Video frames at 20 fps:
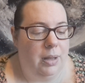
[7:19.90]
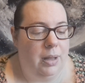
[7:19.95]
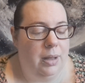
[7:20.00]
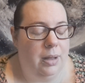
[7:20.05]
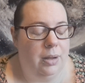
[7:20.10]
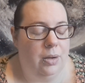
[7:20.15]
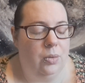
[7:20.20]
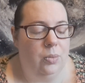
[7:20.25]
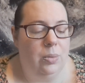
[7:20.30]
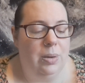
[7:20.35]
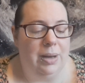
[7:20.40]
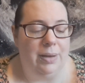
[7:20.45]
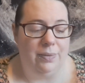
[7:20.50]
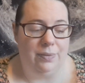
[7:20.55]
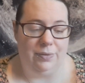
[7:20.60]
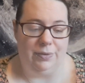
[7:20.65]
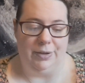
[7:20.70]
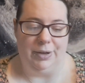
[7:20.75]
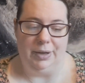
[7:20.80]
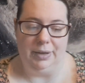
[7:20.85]
However,
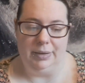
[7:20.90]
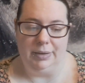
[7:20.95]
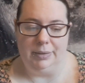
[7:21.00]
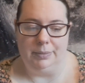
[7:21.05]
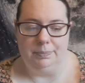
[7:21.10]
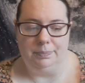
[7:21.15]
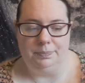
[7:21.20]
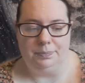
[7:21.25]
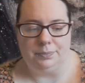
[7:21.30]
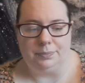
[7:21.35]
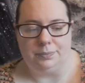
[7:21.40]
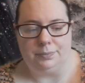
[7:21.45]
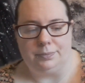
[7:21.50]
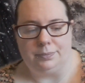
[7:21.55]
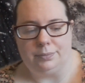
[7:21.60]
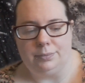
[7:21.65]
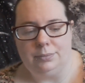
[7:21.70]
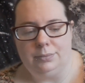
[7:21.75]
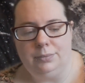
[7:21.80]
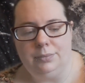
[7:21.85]

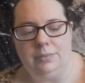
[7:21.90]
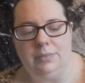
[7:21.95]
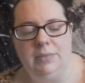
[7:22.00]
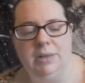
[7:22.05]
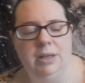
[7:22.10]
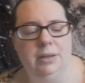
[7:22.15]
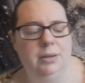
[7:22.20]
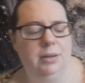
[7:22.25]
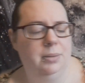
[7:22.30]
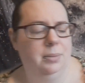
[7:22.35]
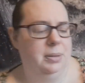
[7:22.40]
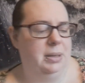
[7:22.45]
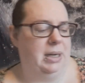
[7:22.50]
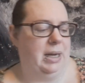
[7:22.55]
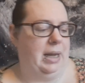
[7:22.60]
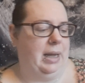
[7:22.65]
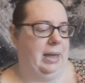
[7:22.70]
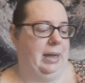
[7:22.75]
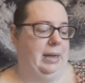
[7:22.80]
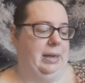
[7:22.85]
I think I'm going to
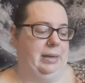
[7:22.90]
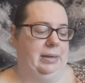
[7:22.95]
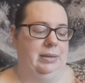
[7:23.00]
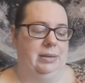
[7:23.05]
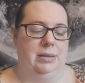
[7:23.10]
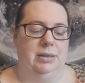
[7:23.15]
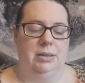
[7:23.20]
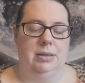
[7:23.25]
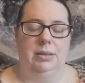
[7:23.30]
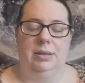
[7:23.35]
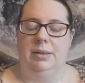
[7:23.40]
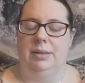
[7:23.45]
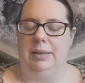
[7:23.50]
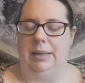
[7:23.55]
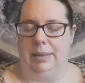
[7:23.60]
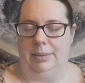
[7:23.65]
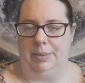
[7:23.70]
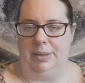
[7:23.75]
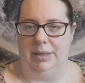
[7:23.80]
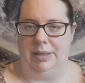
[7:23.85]
add the
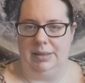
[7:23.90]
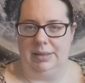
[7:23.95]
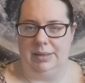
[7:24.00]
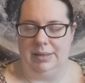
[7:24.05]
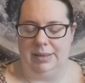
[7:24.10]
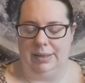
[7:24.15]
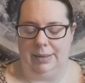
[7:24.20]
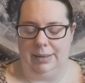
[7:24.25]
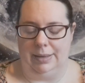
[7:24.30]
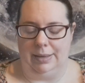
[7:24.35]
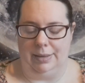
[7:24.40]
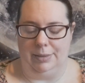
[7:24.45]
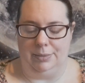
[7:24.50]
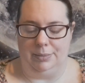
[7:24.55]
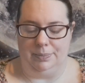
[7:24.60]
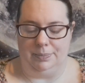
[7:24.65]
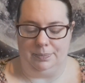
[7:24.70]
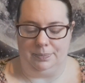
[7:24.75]
amethyst in now.